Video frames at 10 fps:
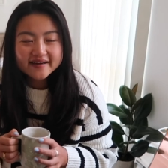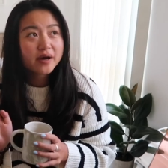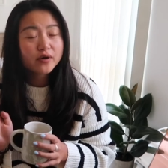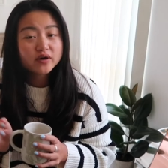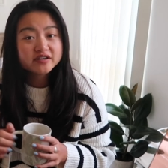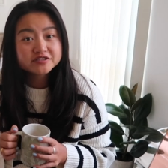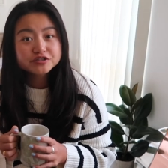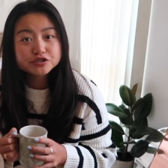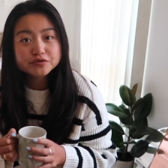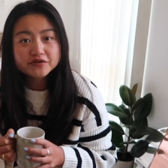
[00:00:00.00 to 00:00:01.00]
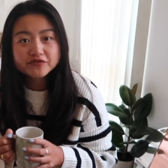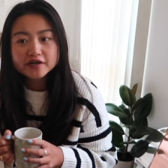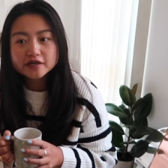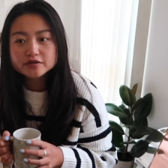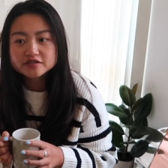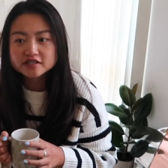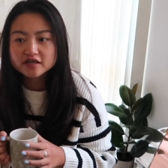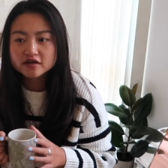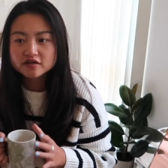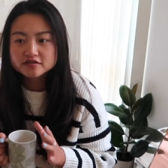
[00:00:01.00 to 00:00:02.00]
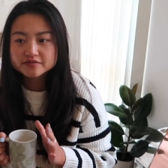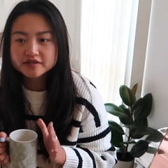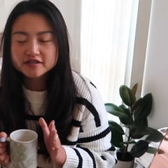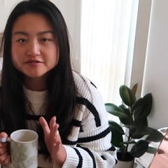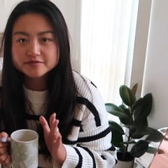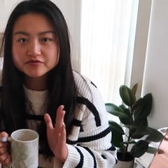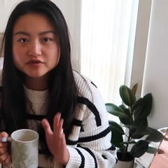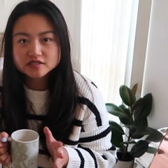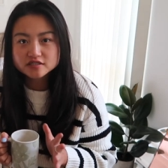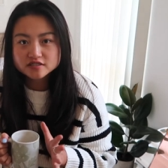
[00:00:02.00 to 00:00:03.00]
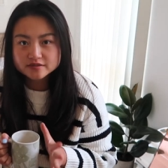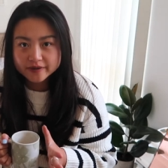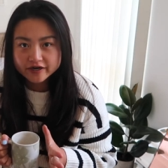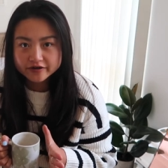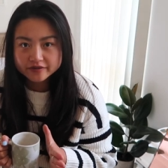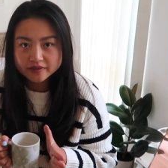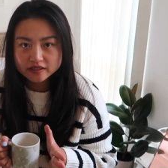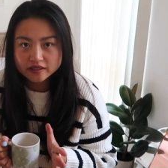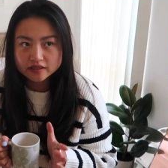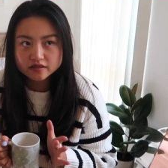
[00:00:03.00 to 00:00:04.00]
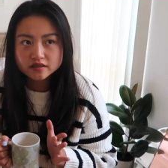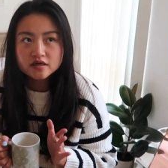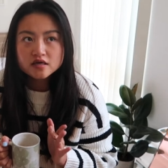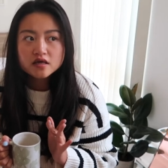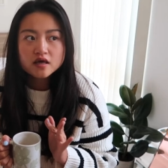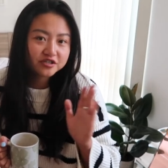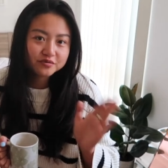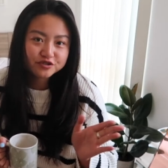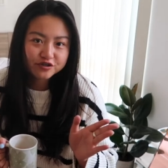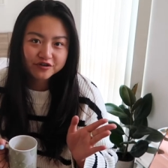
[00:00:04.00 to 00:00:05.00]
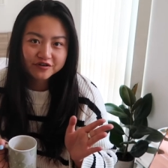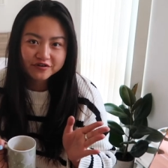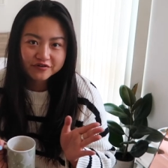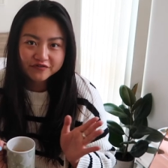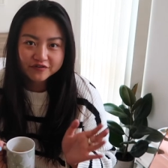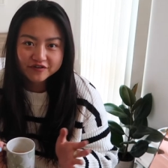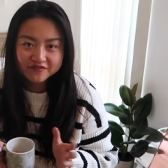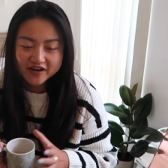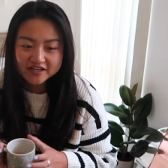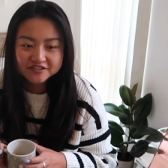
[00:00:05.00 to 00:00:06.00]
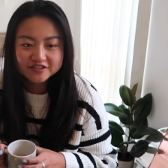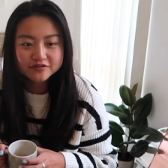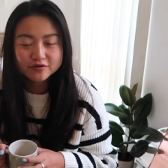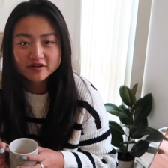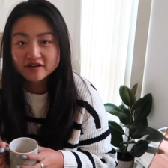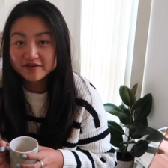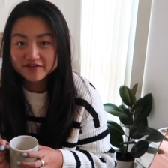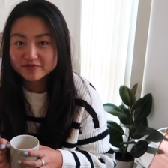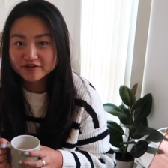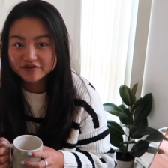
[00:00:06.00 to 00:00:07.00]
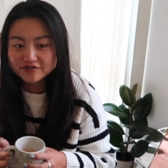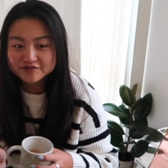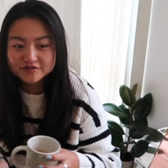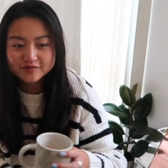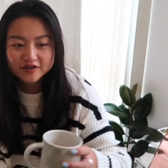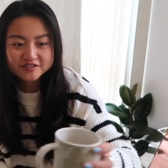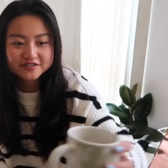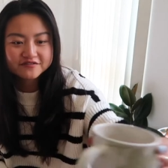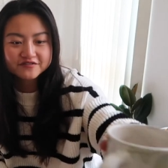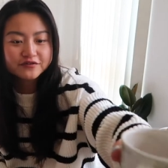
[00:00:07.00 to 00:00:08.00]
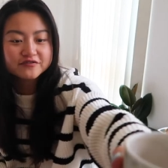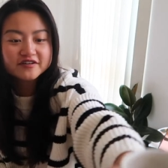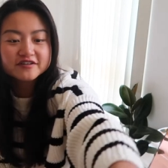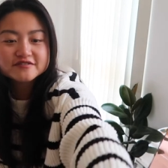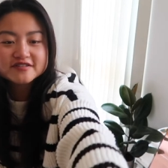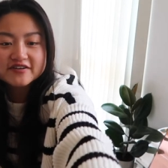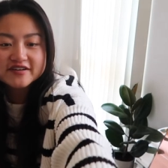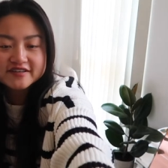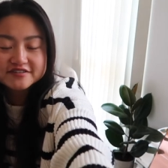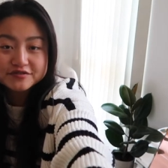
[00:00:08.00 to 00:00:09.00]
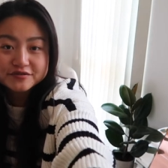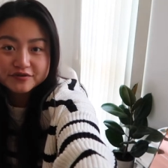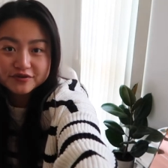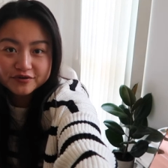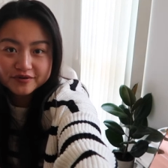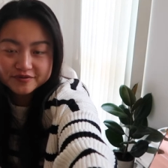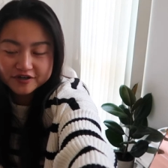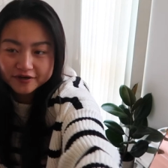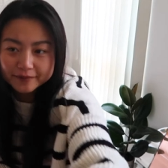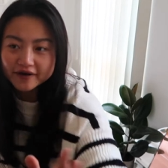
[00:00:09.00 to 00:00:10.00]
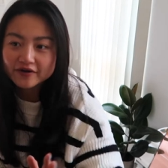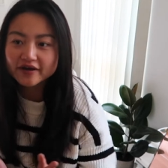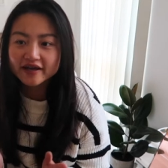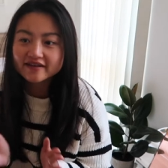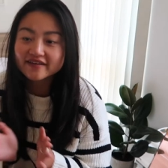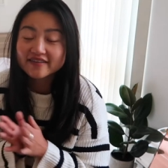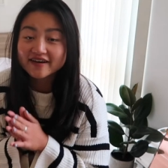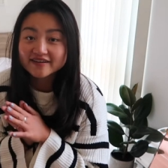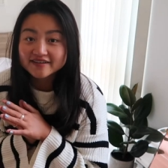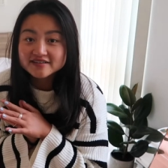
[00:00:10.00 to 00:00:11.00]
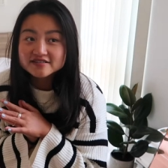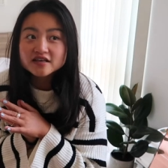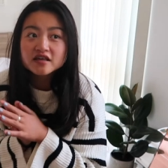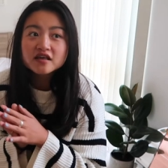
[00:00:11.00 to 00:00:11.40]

I wanted to do a video today on something that's been really inspiring me lately, which I'm sure, you know, if you love fashion or have been on YouTube watching a few videos nowadays, you know what I'm talking about, and that is